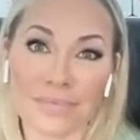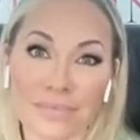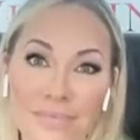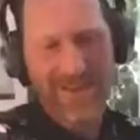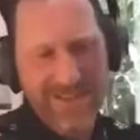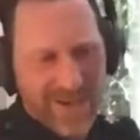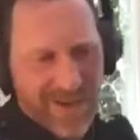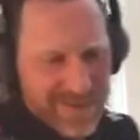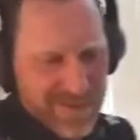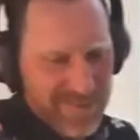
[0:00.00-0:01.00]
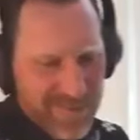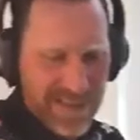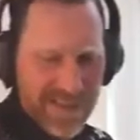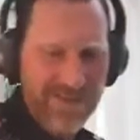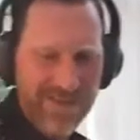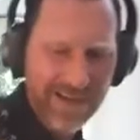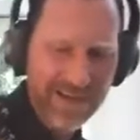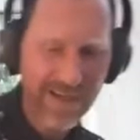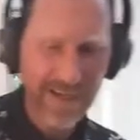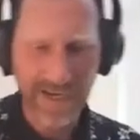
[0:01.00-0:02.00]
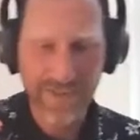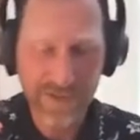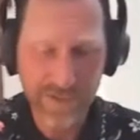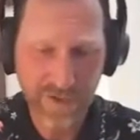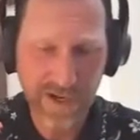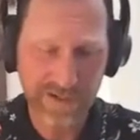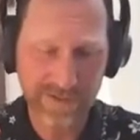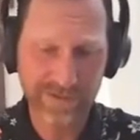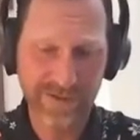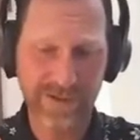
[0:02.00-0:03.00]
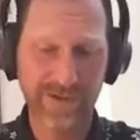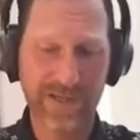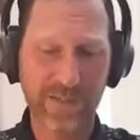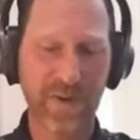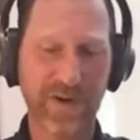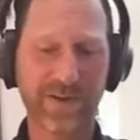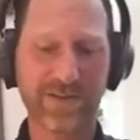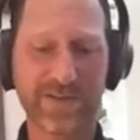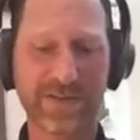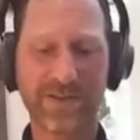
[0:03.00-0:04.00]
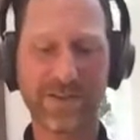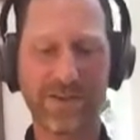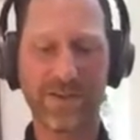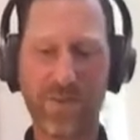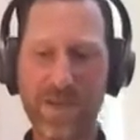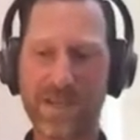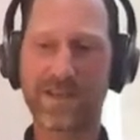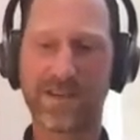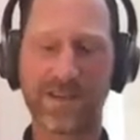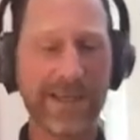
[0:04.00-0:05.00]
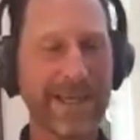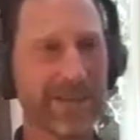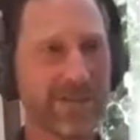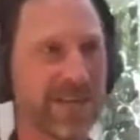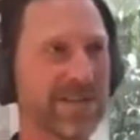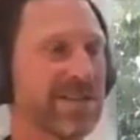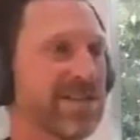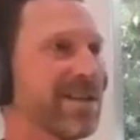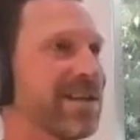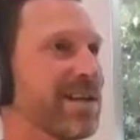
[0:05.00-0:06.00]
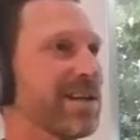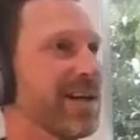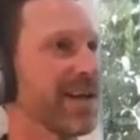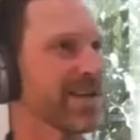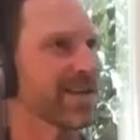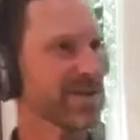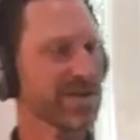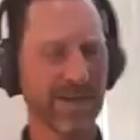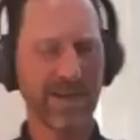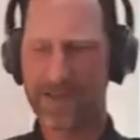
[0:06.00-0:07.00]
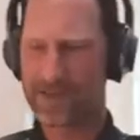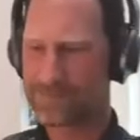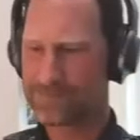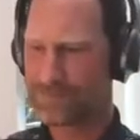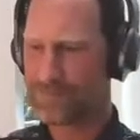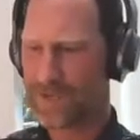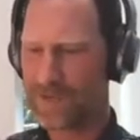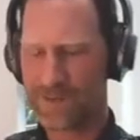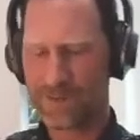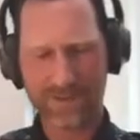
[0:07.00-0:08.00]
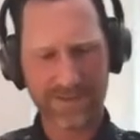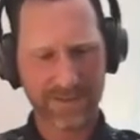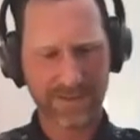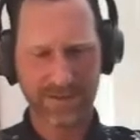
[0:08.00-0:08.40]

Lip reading: Oh, that's awesome. I love that. And I think you're right. As parents, there's actually a study, I think it's, I can't remember, it's